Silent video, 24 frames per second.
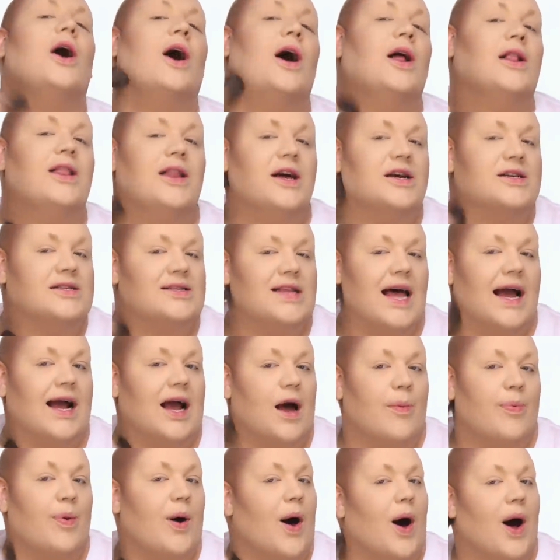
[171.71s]
all looks
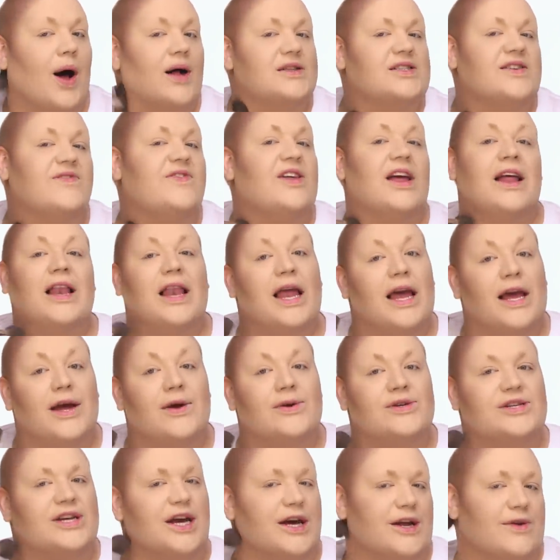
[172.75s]
like a part of the
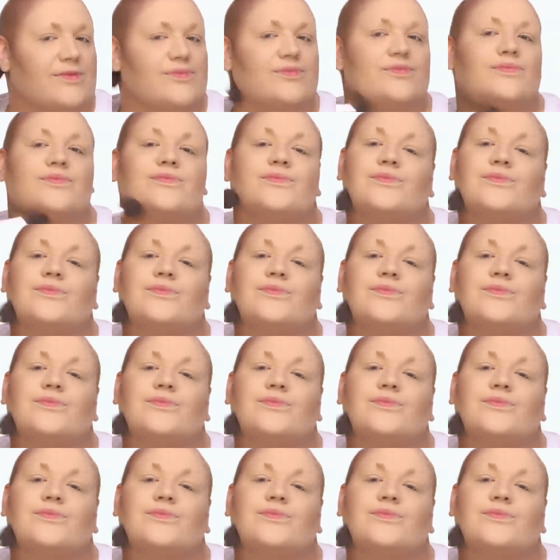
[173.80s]
illusion.